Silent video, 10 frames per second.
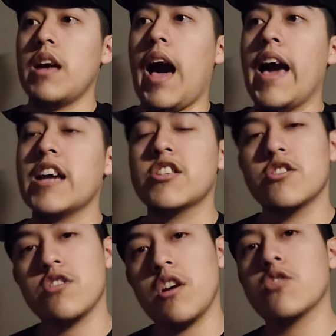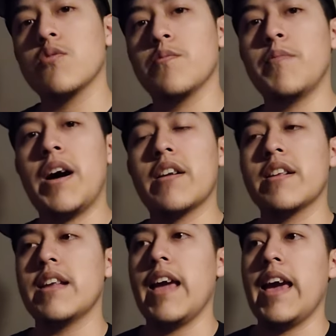I actually talked to him about
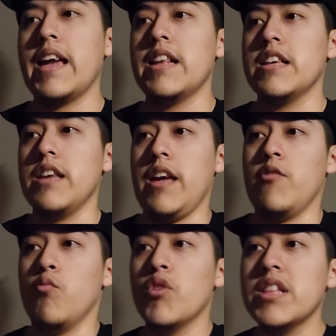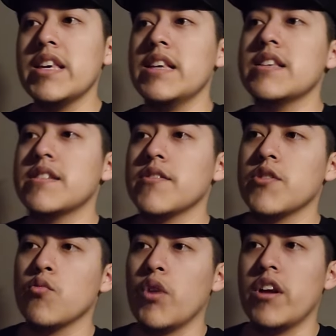it, and it, it really is
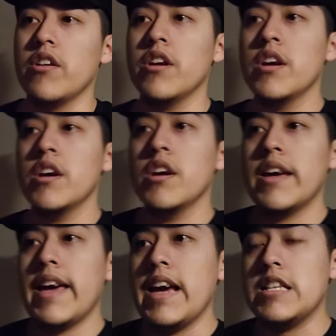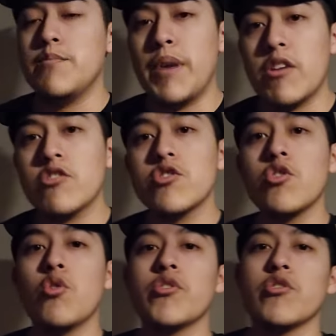something where it's better to
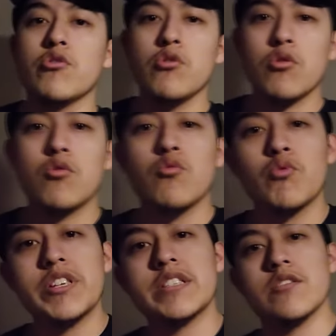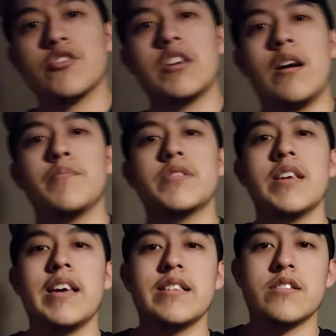go to your local resale shops
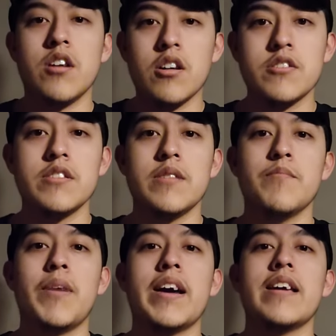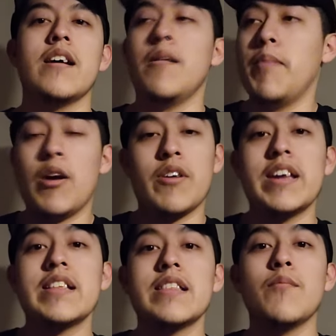and talk to them by about
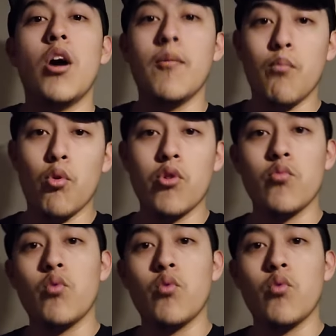getting them on board